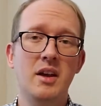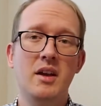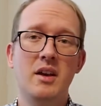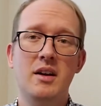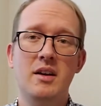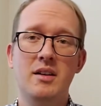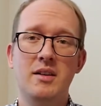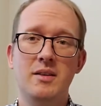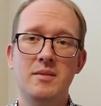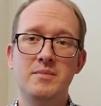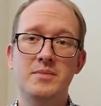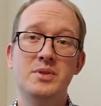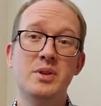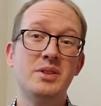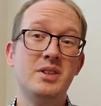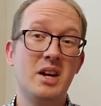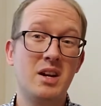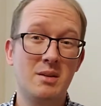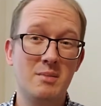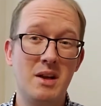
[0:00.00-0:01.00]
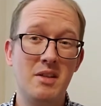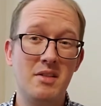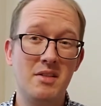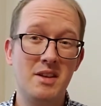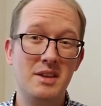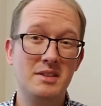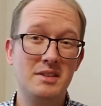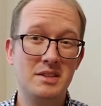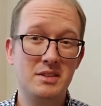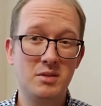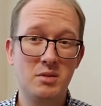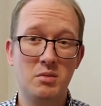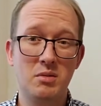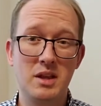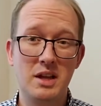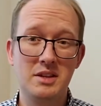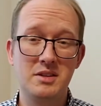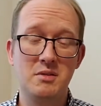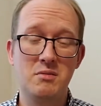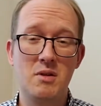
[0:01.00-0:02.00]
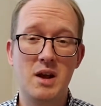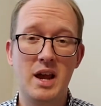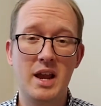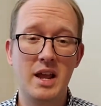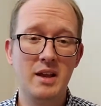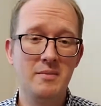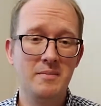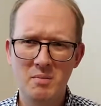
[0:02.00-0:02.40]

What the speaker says: So I'll talk about the things that do relate to writing.